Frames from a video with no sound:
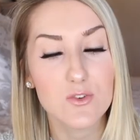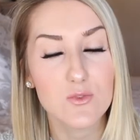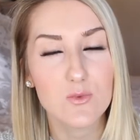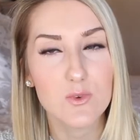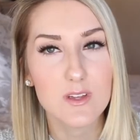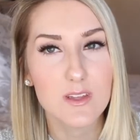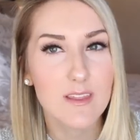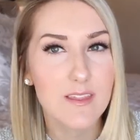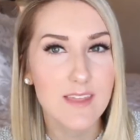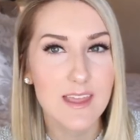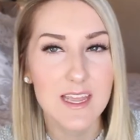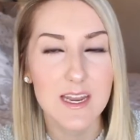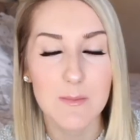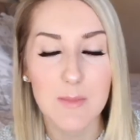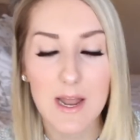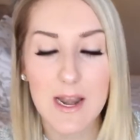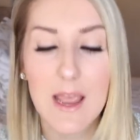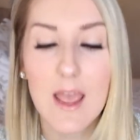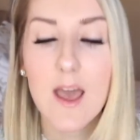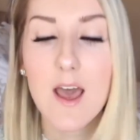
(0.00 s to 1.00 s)
And you're really thinking
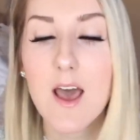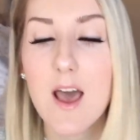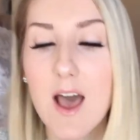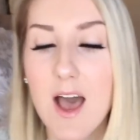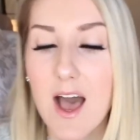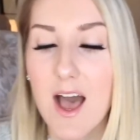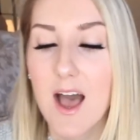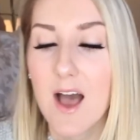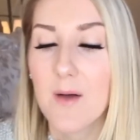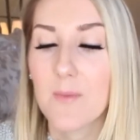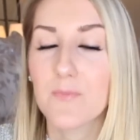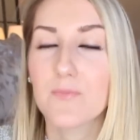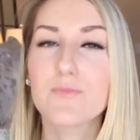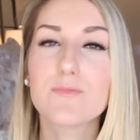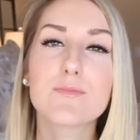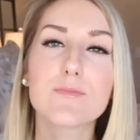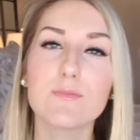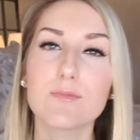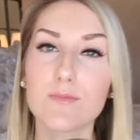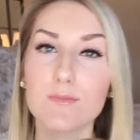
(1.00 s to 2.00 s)
about it.
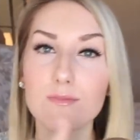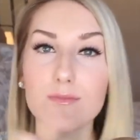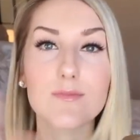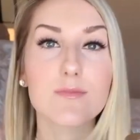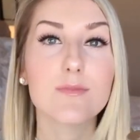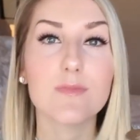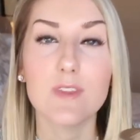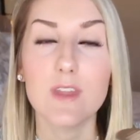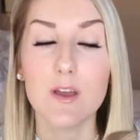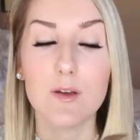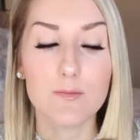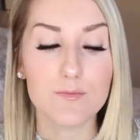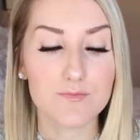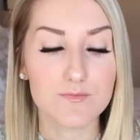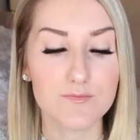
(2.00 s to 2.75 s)
No.